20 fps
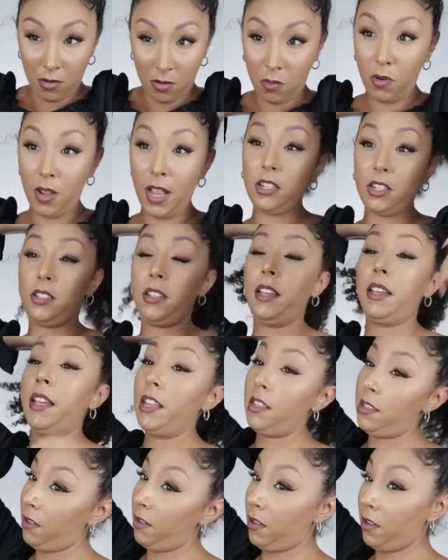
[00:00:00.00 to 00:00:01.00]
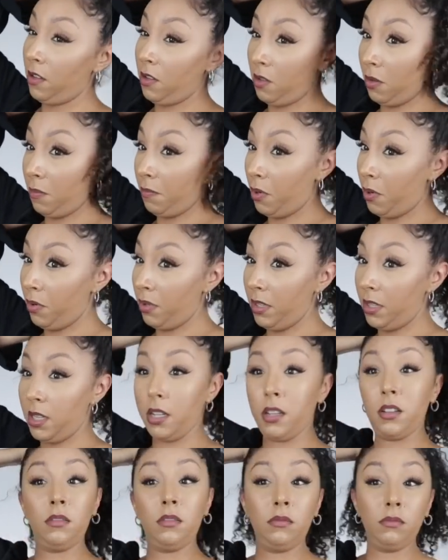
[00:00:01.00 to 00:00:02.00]
Well, actually, I guess I could do a
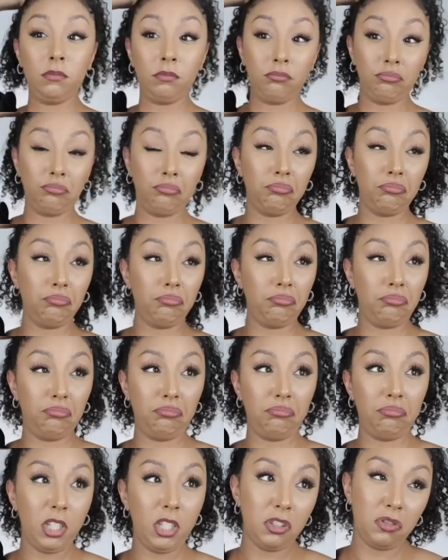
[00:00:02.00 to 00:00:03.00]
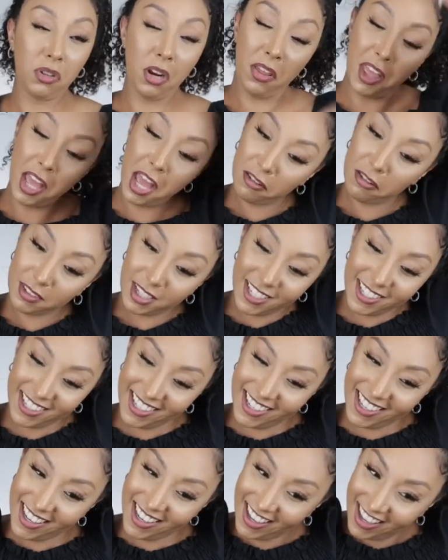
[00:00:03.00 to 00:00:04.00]
ponytail. Let's try
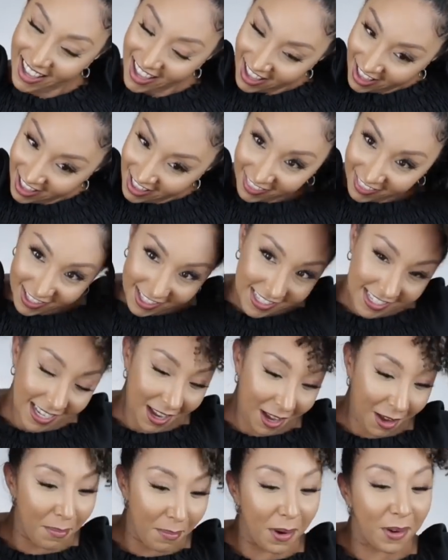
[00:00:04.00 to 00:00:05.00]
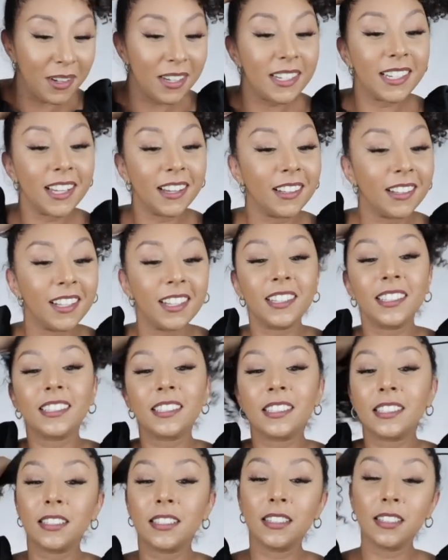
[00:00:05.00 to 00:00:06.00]
that. Let's see how a ponytail
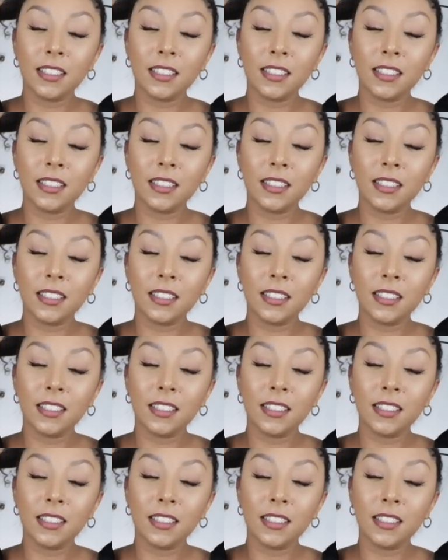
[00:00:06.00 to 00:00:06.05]
looks.